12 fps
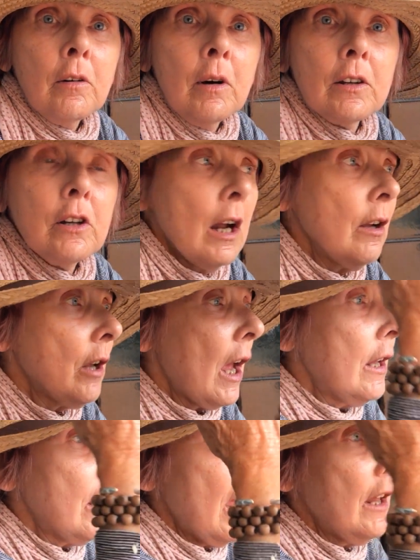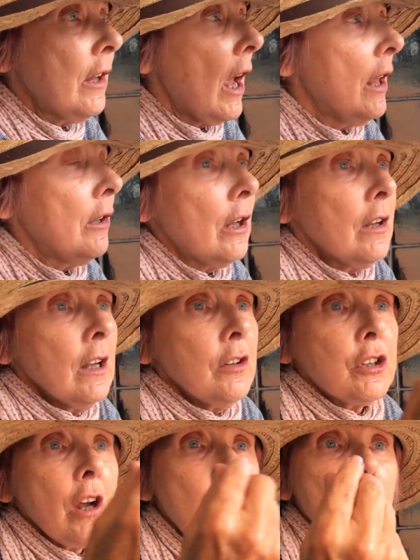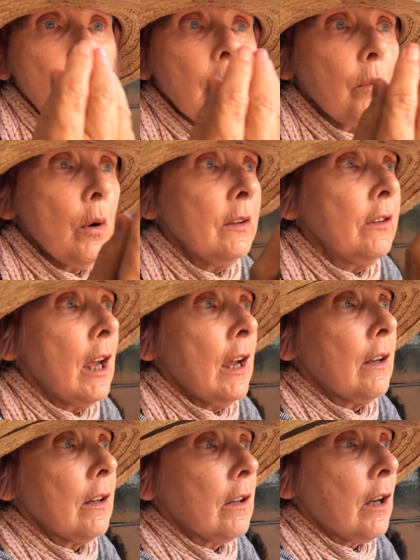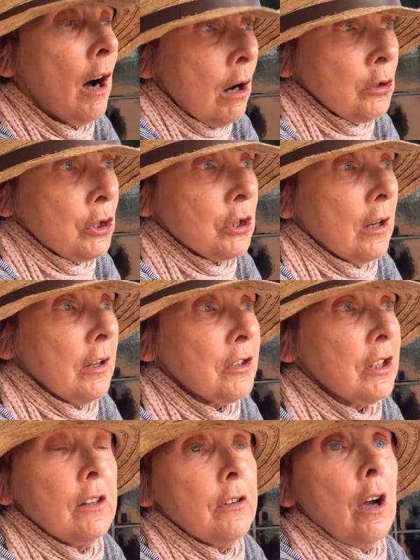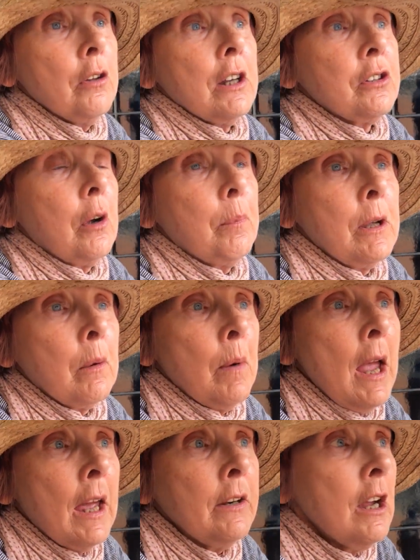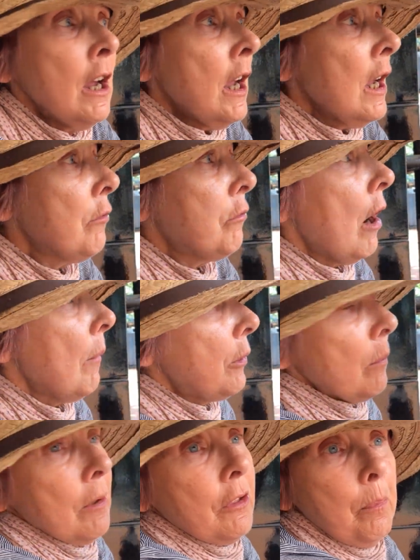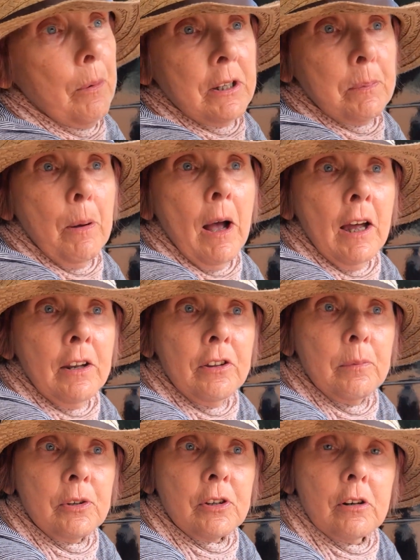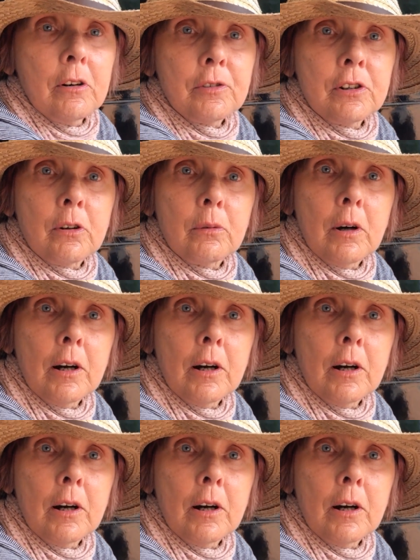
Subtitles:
Go on, you know, and so when their culture said, no, that's not being a man, it robbed them of the best part of themselves in a way.